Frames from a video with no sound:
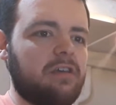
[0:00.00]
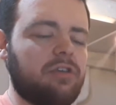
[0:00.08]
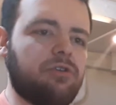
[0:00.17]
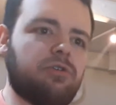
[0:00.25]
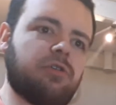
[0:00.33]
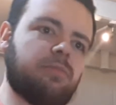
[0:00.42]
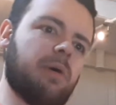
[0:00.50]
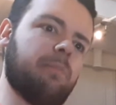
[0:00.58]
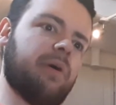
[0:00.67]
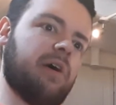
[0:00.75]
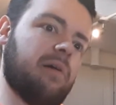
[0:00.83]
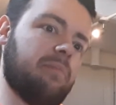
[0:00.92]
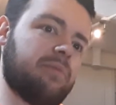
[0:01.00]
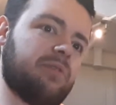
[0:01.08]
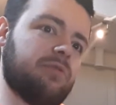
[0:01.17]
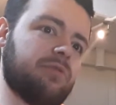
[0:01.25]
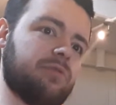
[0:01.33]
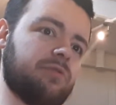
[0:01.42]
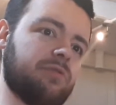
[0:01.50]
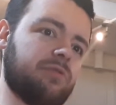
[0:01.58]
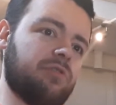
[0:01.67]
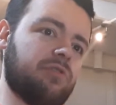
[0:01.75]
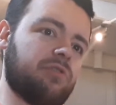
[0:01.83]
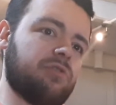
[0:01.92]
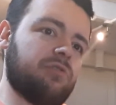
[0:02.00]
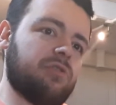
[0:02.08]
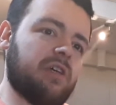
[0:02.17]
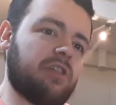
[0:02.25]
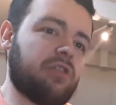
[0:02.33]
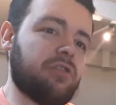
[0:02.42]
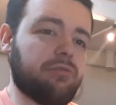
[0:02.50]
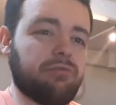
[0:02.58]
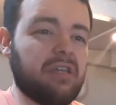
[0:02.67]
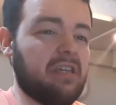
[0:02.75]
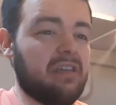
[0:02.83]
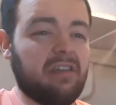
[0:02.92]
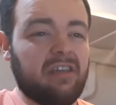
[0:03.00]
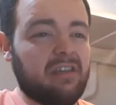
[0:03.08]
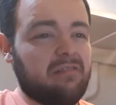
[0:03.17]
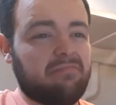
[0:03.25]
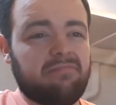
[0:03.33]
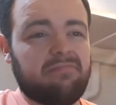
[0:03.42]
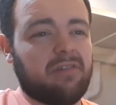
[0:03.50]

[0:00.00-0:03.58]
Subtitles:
You could bump it up to, you could do like 3